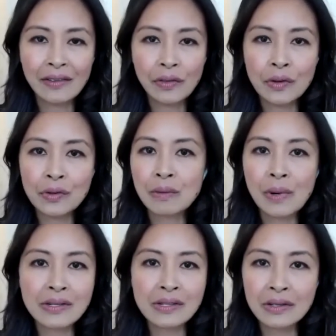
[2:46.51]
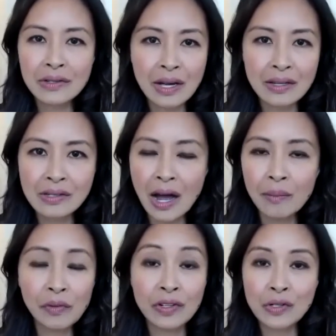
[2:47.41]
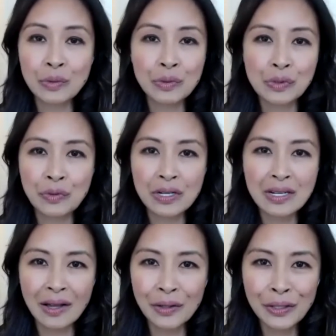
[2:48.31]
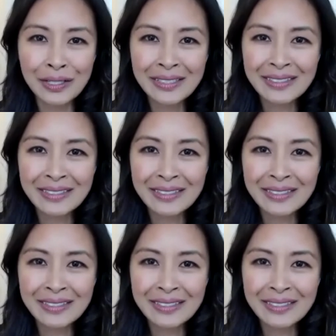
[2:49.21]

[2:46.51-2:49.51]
those are my skill sets. I'm a visual storyteller.